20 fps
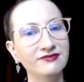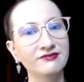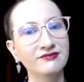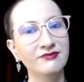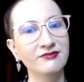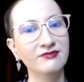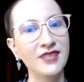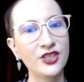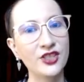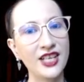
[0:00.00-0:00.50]

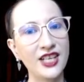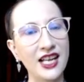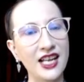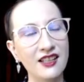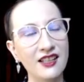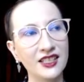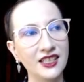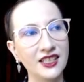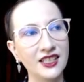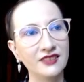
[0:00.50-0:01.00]
Mixed
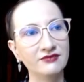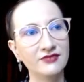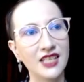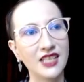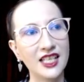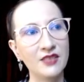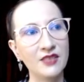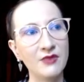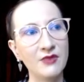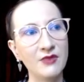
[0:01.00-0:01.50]
reality. I
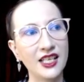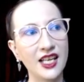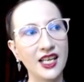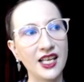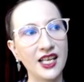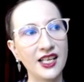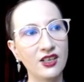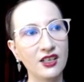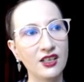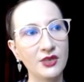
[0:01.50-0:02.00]
can make A
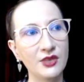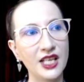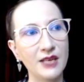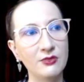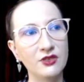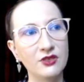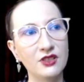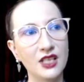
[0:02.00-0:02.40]
R with Apple